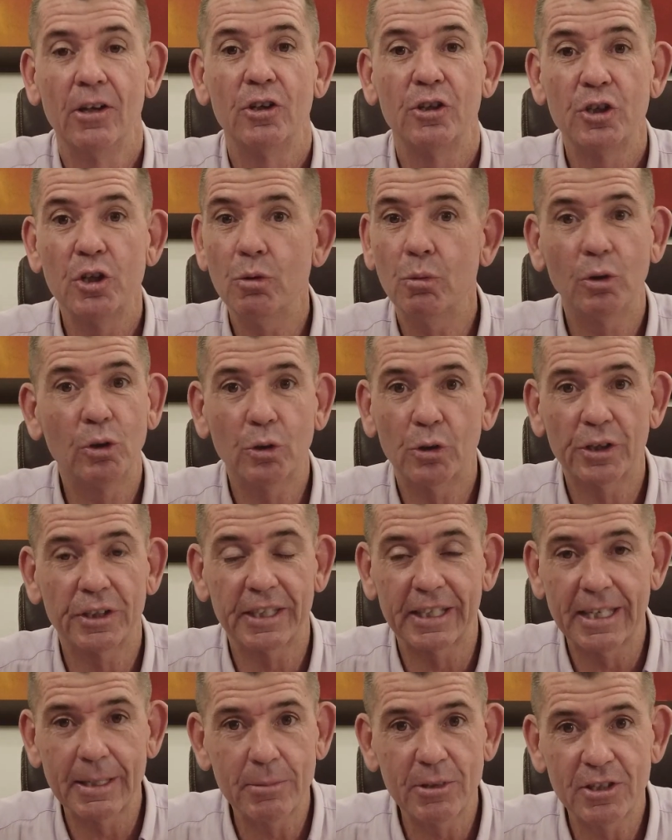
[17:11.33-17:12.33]
You will look at
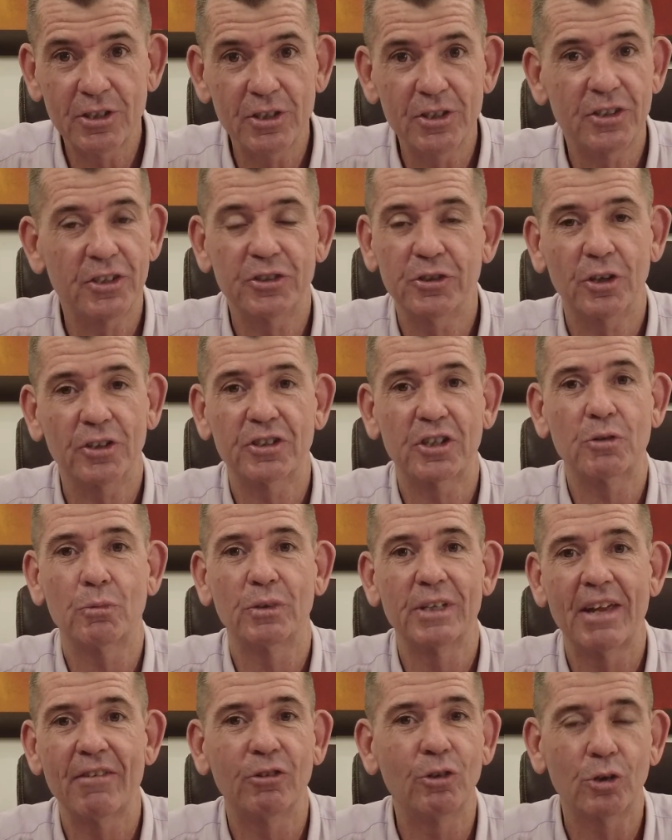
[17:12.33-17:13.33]
the images. It's not as if you
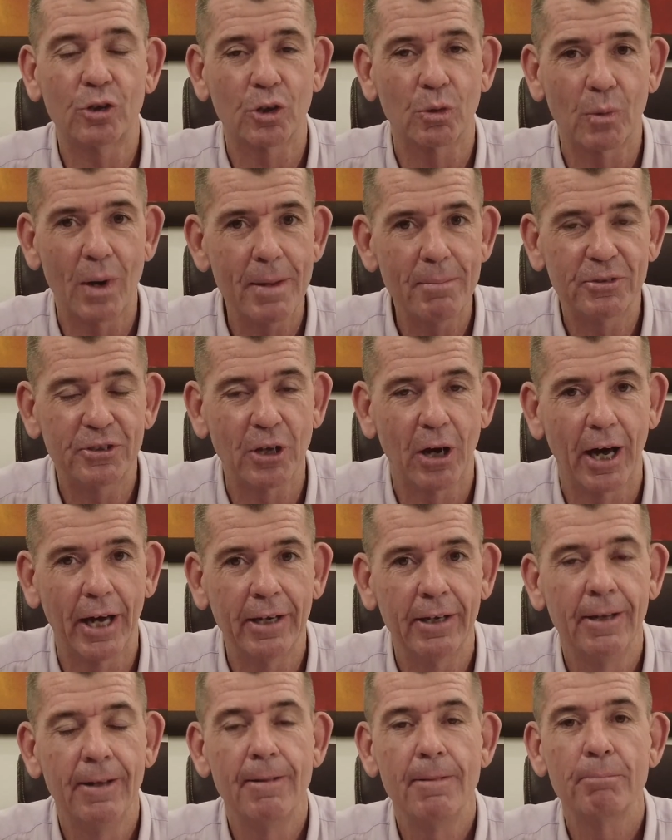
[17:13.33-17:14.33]
will never look at a
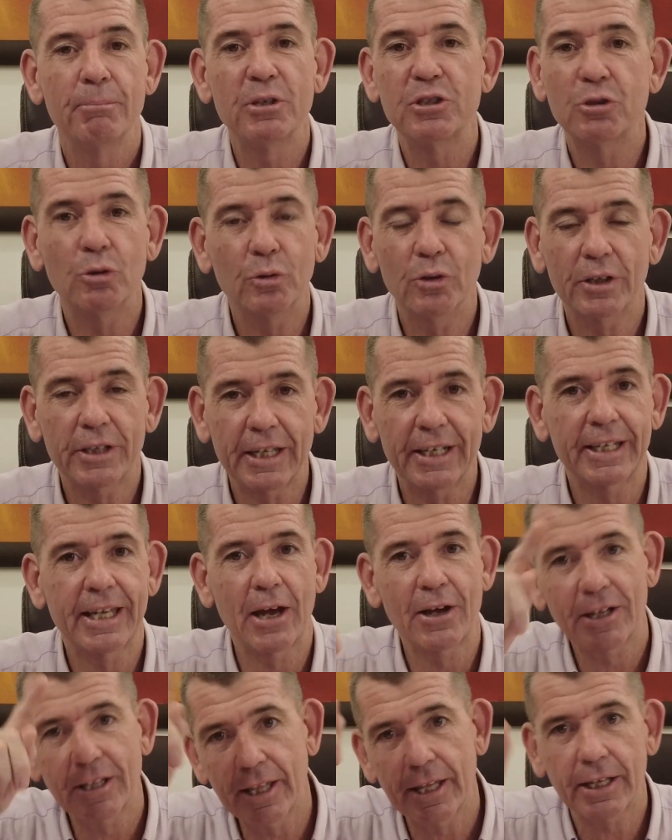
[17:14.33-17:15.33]
website, but you're not going to
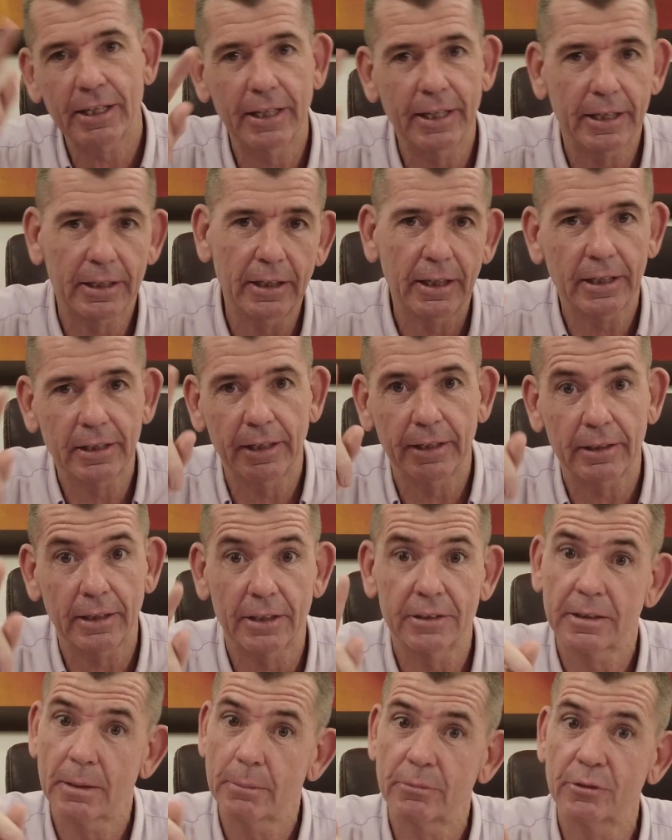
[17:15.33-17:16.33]
go click, click, click, click,
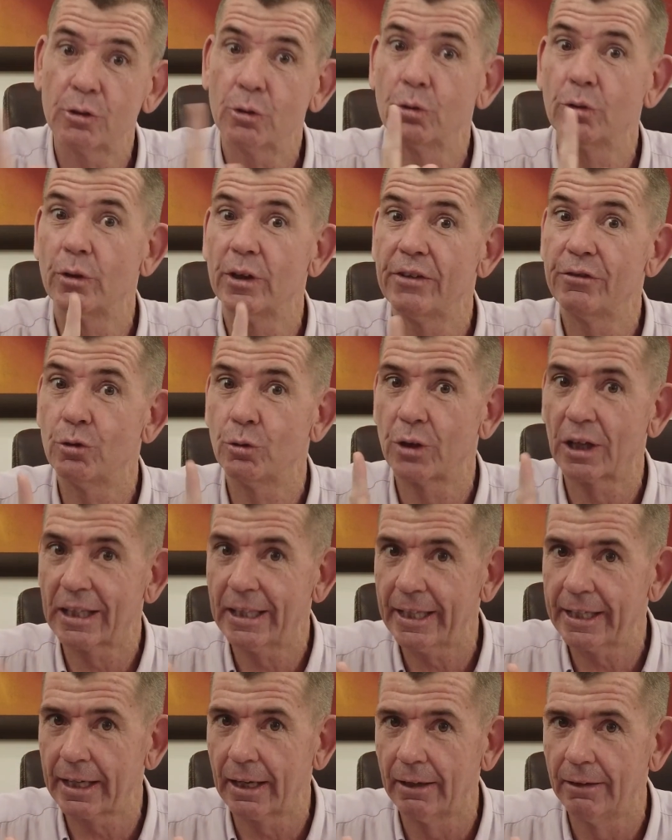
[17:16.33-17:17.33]
except if you're the
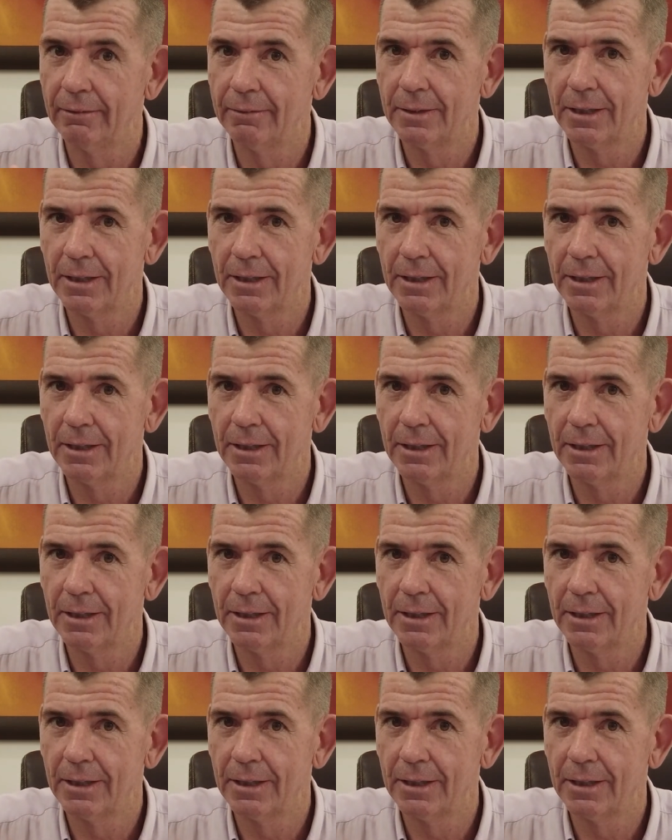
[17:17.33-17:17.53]
clicker.